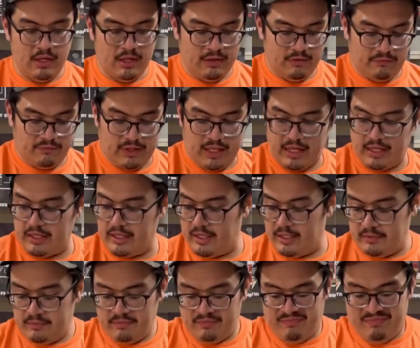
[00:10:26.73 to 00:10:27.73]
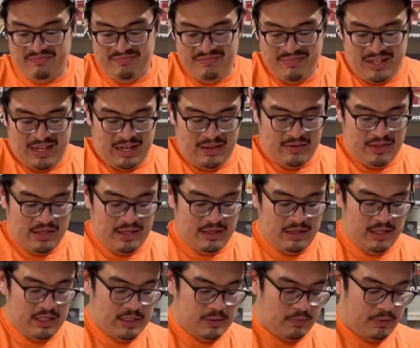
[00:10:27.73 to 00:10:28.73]
flatten it. And then
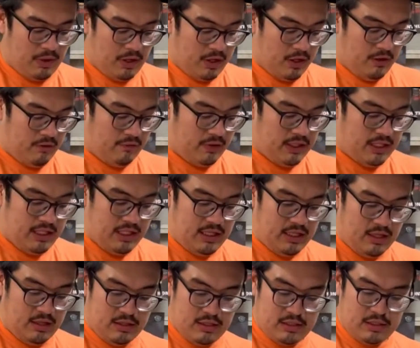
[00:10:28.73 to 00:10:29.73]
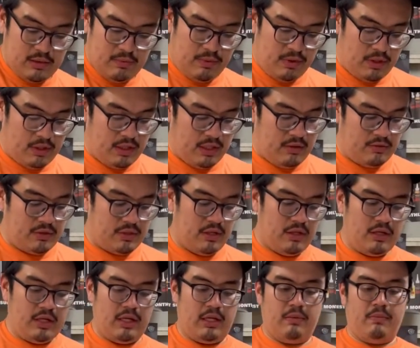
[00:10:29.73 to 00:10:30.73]
this part over here is the part that I was
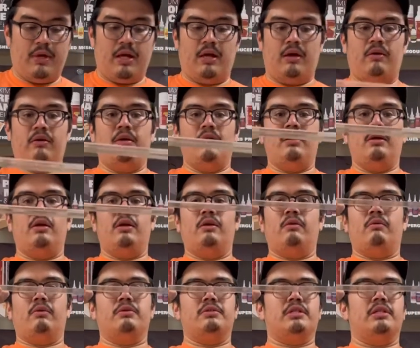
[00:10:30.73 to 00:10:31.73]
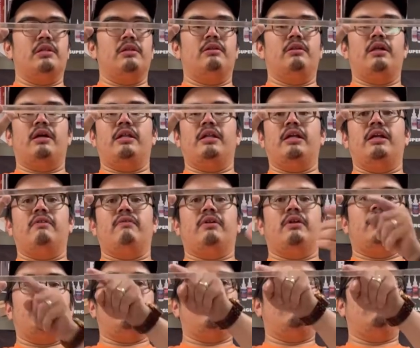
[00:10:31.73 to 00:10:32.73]
talking about, where it's a little
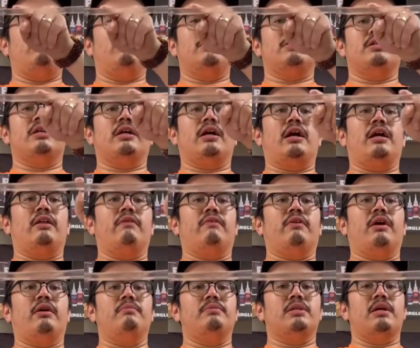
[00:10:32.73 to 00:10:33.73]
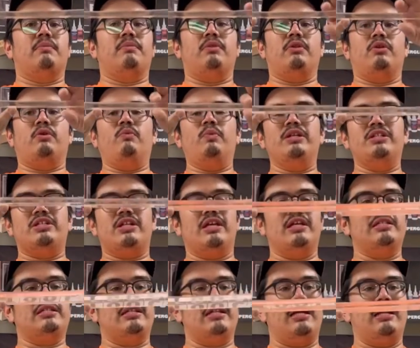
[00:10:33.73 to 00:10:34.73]
uneven, which it kind of comes up a little, which
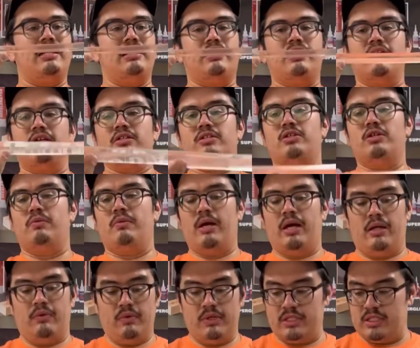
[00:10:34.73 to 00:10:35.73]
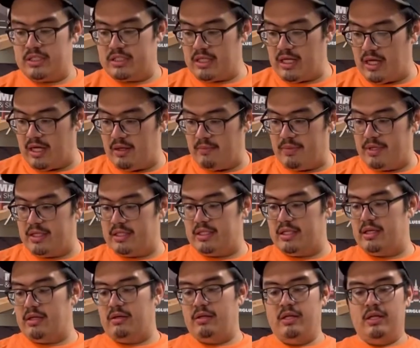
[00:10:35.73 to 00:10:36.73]
isn't anything too bad, which is not a big
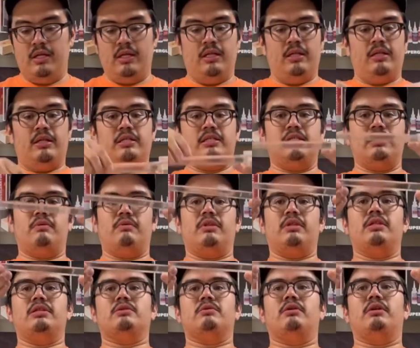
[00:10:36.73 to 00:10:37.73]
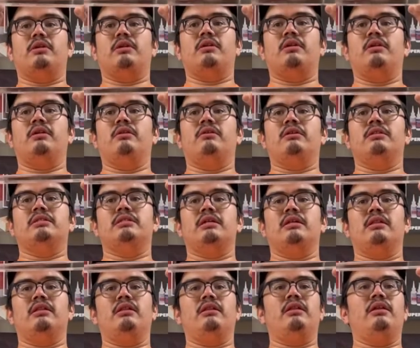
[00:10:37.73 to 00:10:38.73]
deal. Let's see with this one, you can see a
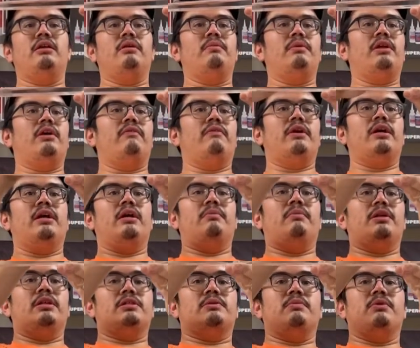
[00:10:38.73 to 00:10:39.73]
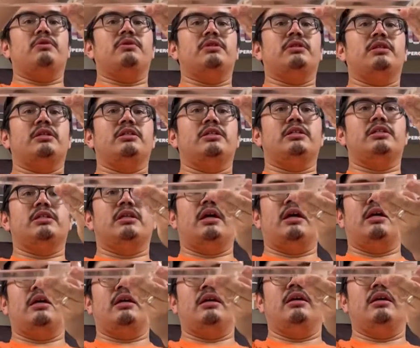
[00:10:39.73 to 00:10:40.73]
little bit over here, but it's mostly just like